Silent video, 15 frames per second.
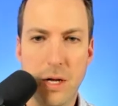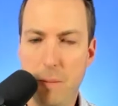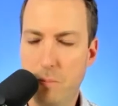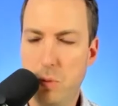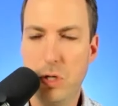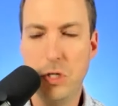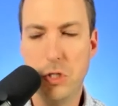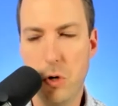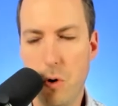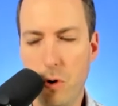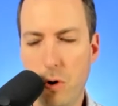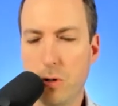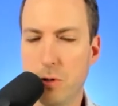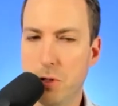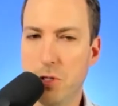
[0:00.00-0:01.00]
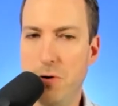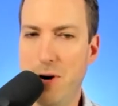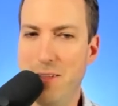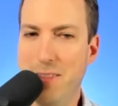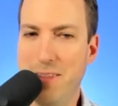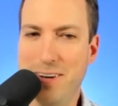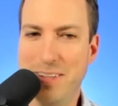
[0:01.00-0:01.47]
I'm pretty sure Oracle is
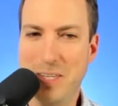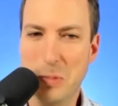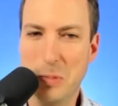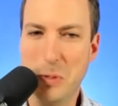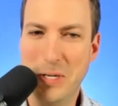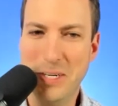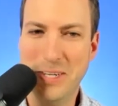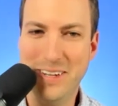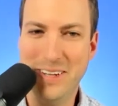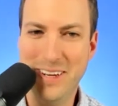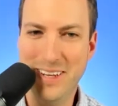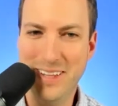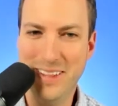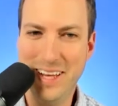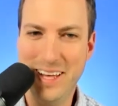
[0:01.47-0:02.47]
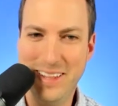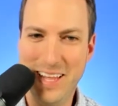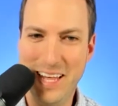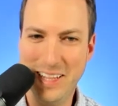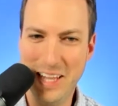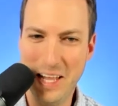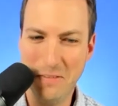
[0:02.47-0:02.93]
around there at this point,
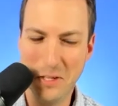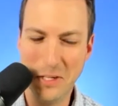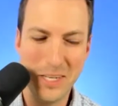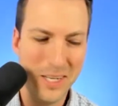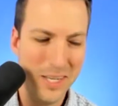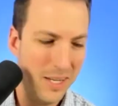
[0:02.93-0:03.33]
that level.